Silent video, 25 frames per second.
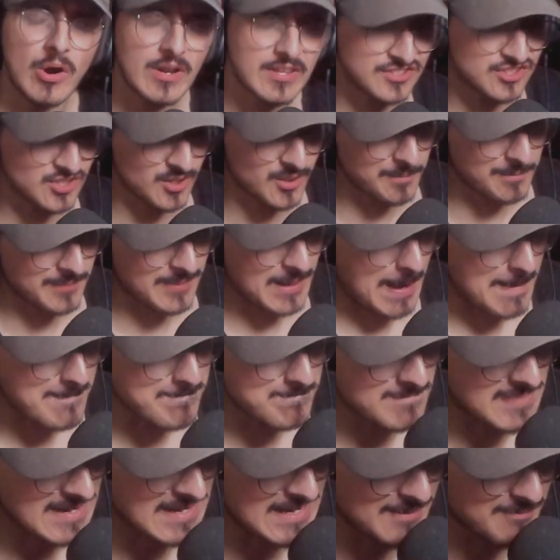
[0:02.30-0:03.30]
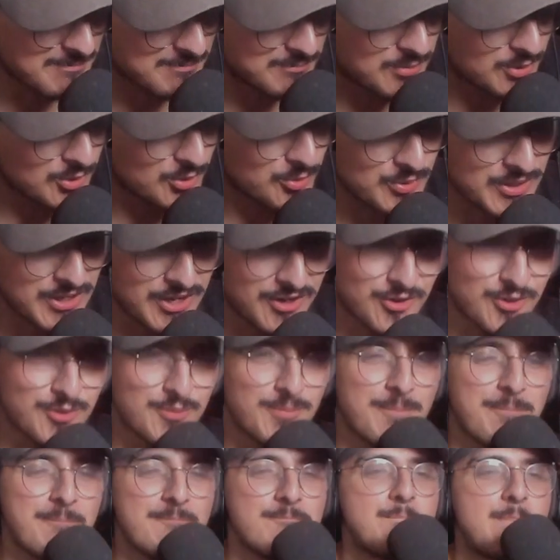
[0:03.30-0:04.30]
what is up people? We are
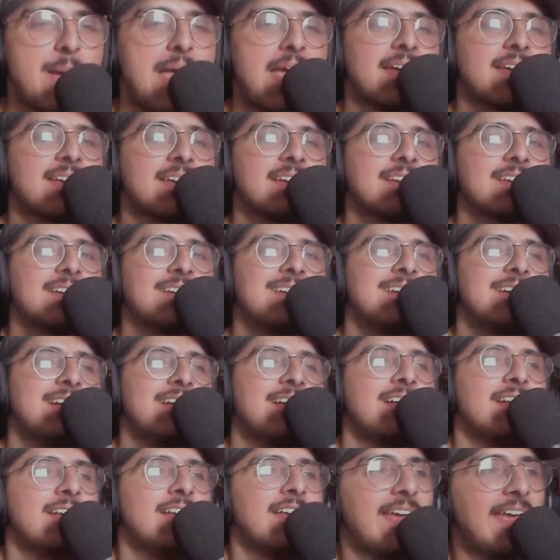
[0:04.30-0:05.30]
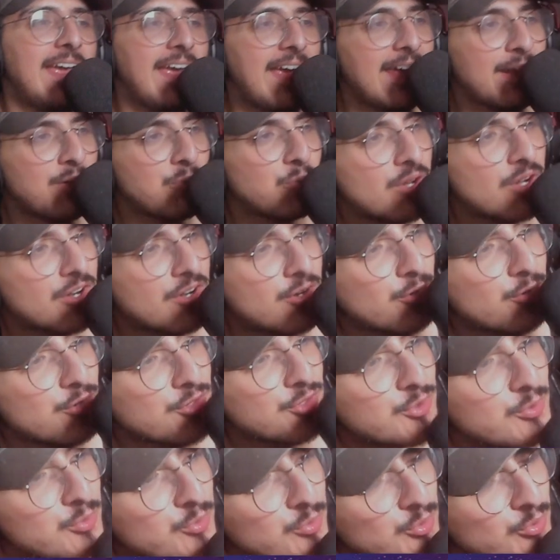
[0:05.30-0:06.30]
back and we are
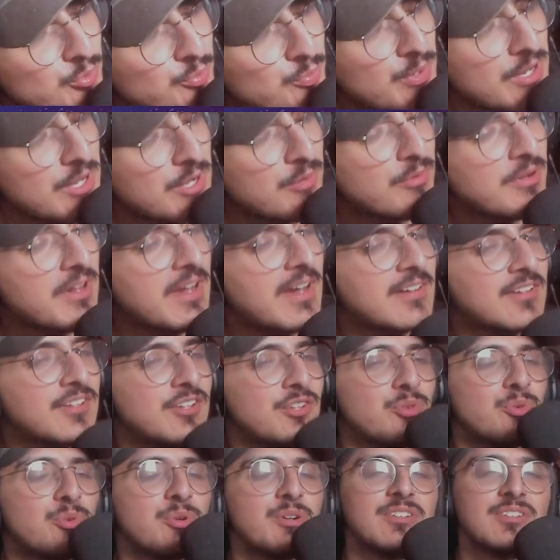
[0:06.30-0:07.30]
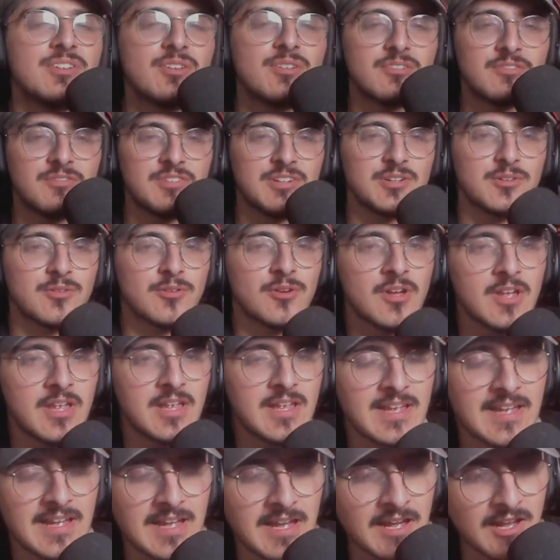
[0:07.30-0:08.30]
going to be reacting to another video.
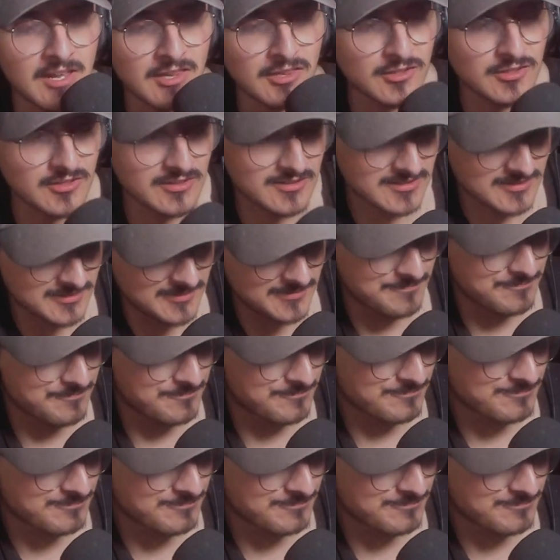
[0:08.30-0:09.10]
Look,